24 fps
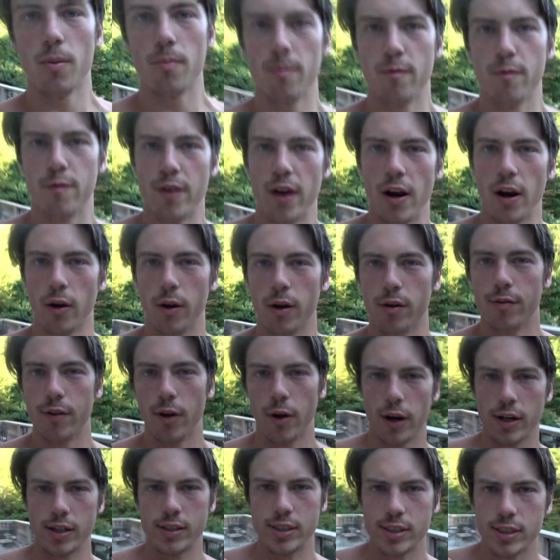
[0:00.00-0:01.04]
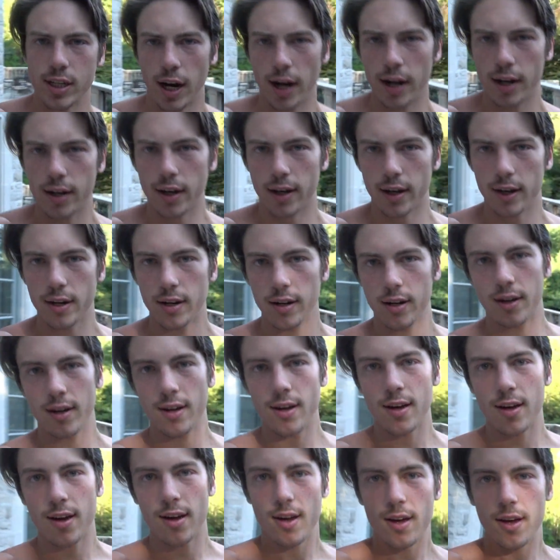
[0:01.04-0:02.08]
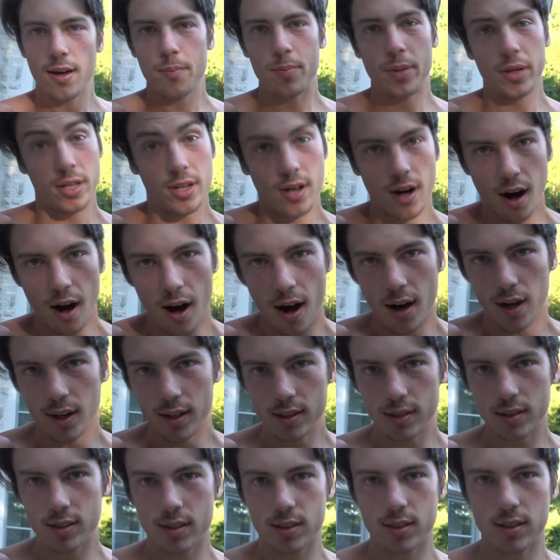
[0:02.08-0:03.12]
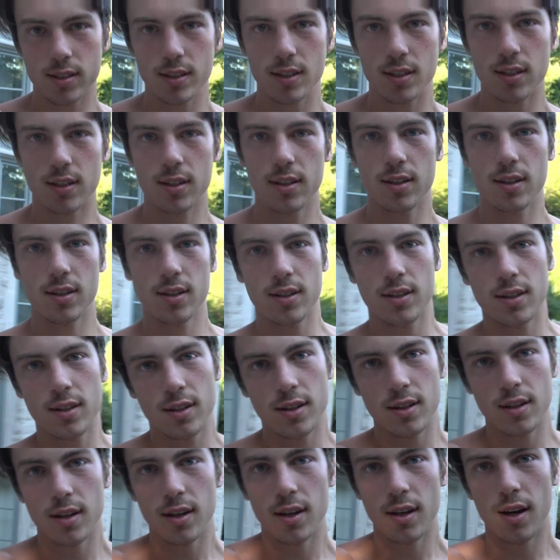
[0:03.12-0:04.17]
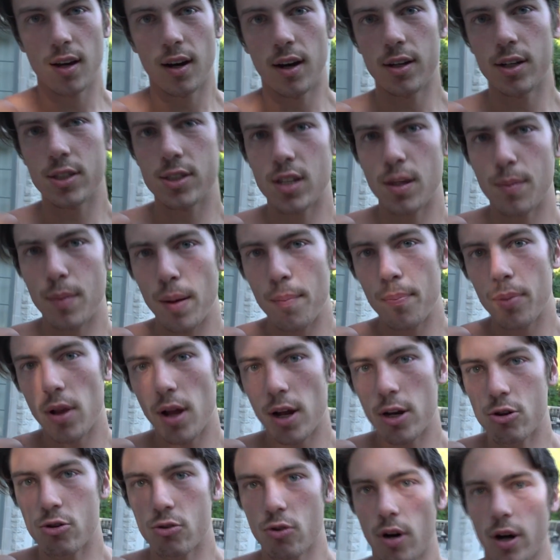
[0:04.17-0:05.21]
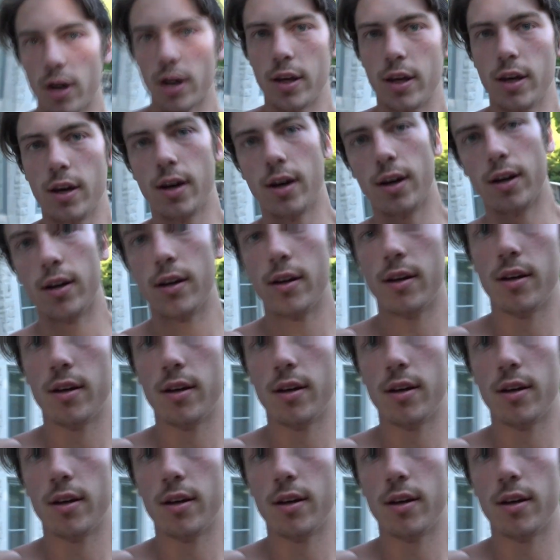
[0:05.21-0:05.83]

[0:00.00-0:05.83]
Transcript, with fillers: I'm very, very excited because I just got my blood drawn again,